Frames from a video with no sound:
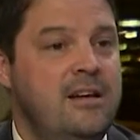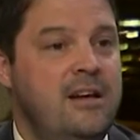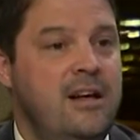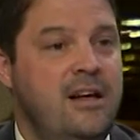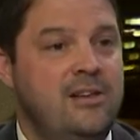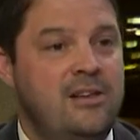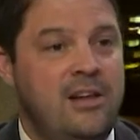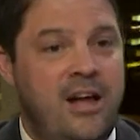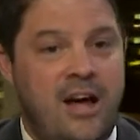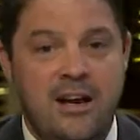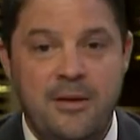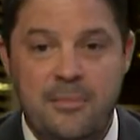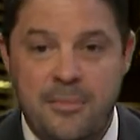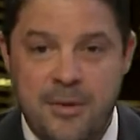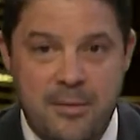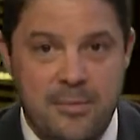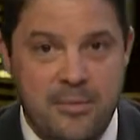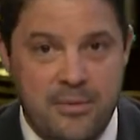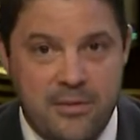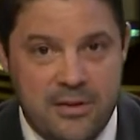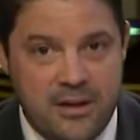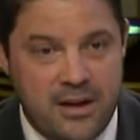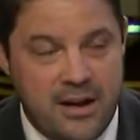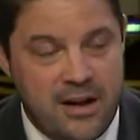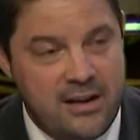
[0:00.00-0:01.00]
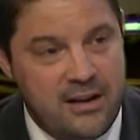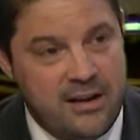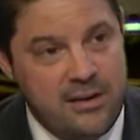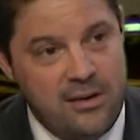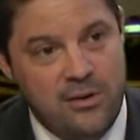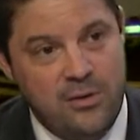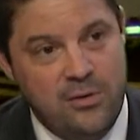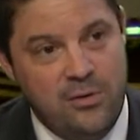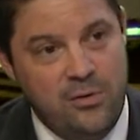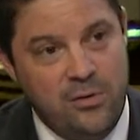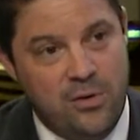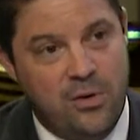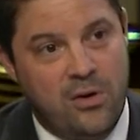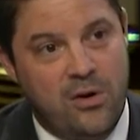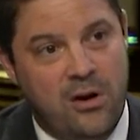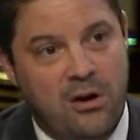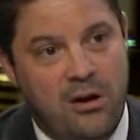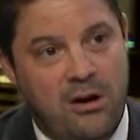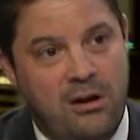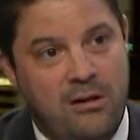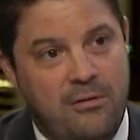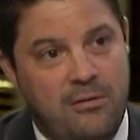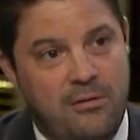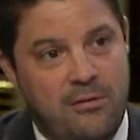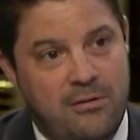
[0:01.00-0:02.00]
a lot of people that I know who
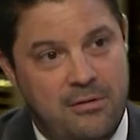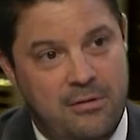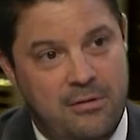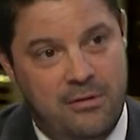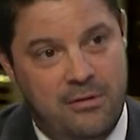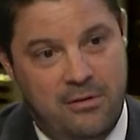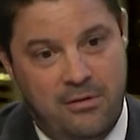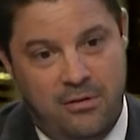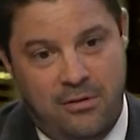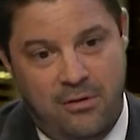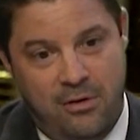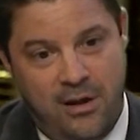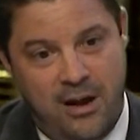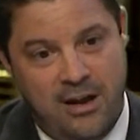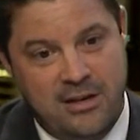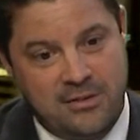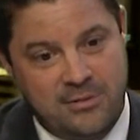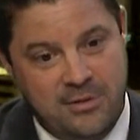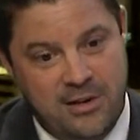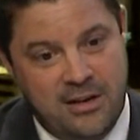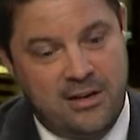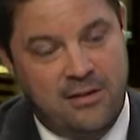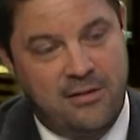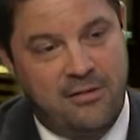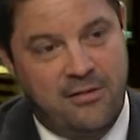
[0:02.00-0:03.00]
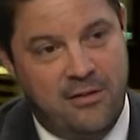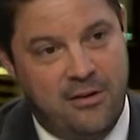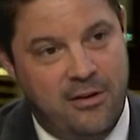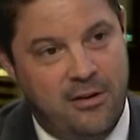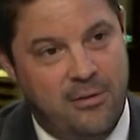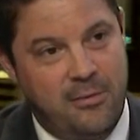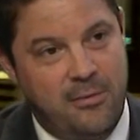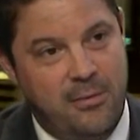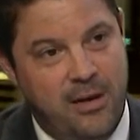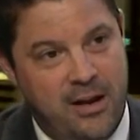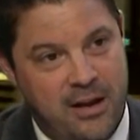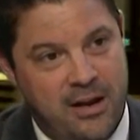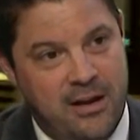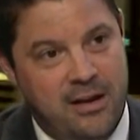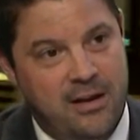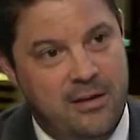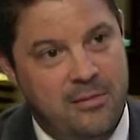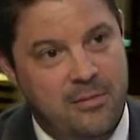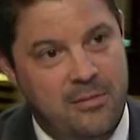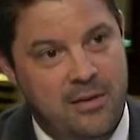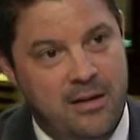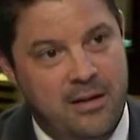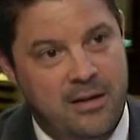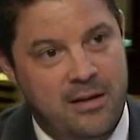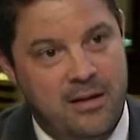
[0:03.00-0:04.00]
are graduated from A and
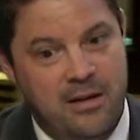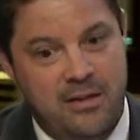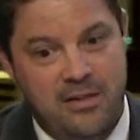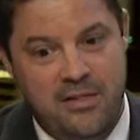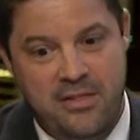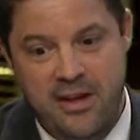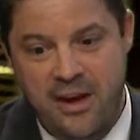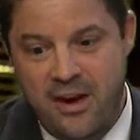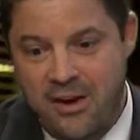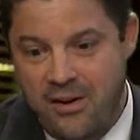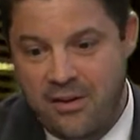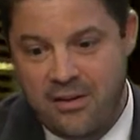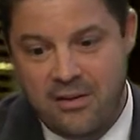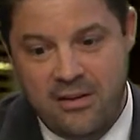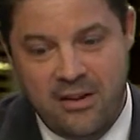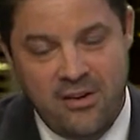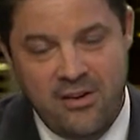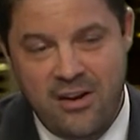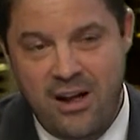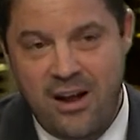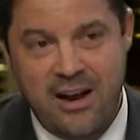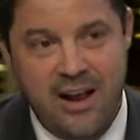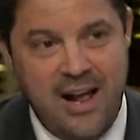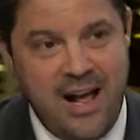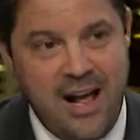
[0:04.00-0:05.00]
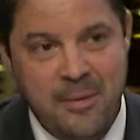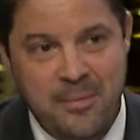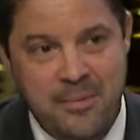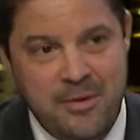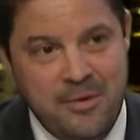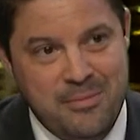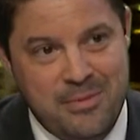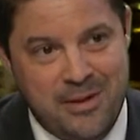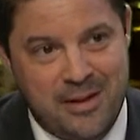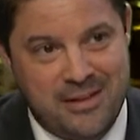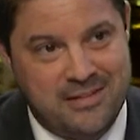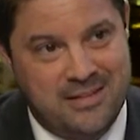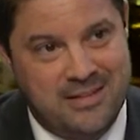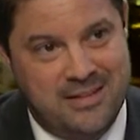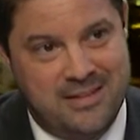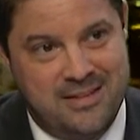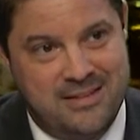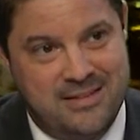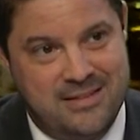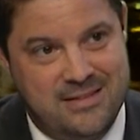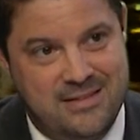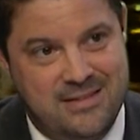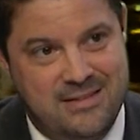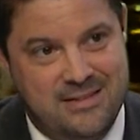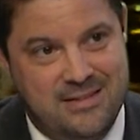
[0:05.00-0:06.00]
M they're they're not happy about
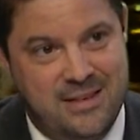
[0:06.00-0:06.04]
this.